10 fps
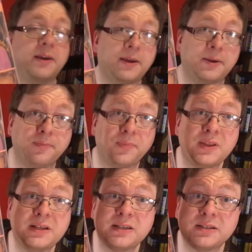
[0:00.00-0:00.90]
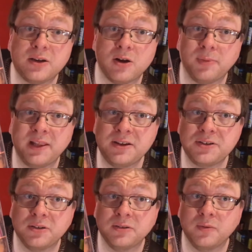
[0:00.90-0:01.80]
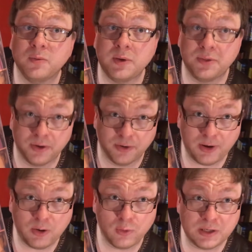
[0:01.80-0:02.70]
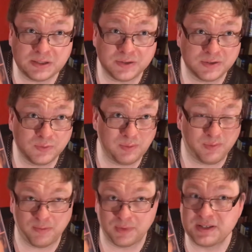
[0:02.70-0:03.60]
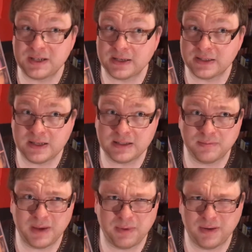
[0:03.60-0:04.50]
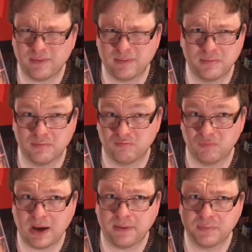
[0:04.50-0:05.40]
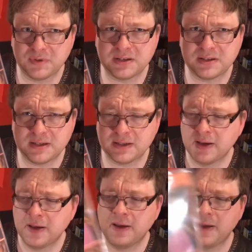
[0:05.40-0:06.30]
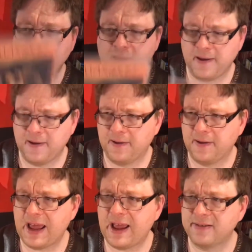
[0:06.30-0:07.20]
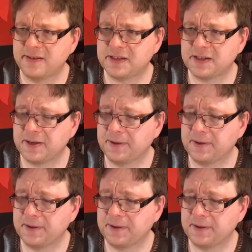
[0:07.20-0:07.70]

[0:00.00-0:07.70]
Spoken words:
This is a compilation with her recordings, well, from the 60s, maybe, yeah, 60s. And